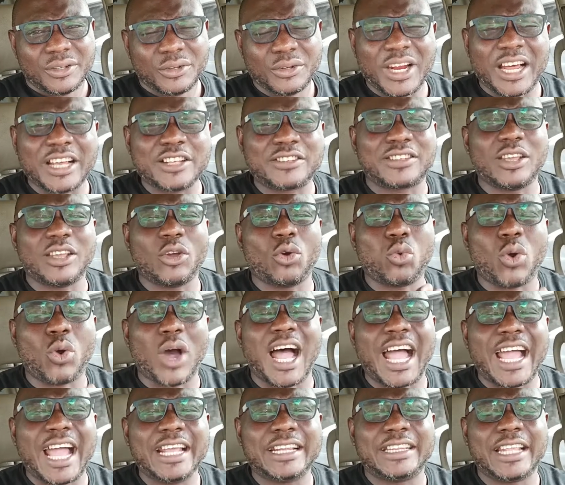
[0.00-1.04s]
You now see
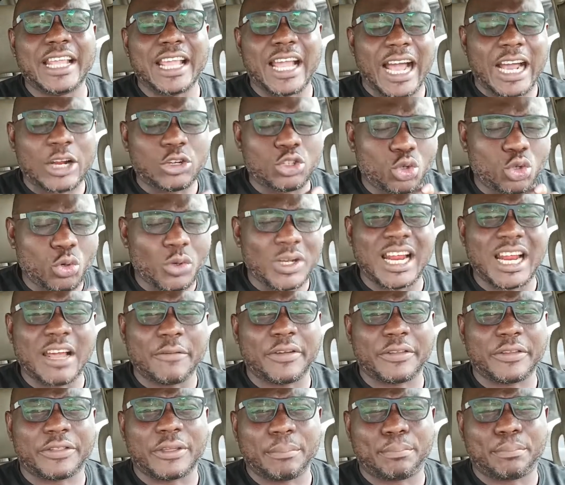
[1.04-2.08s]
why they are doing
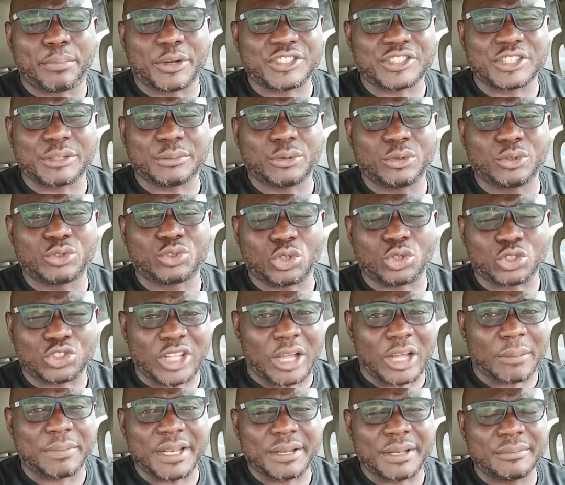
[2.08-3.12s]
everything possible to
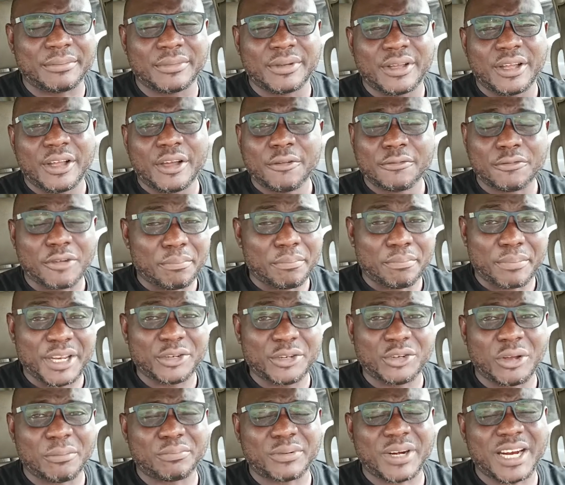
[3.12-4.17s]
stop him from
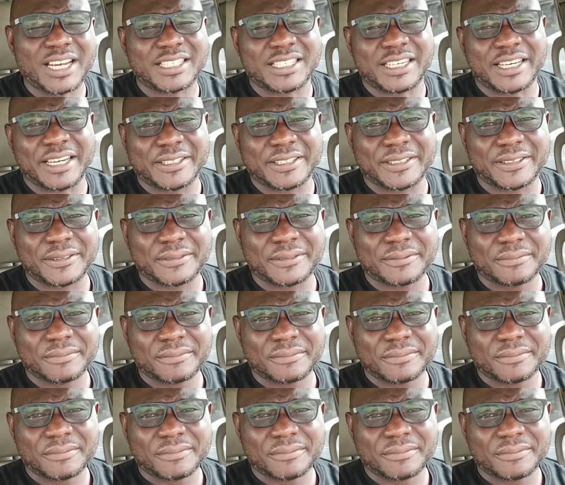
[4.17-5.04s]
being your president.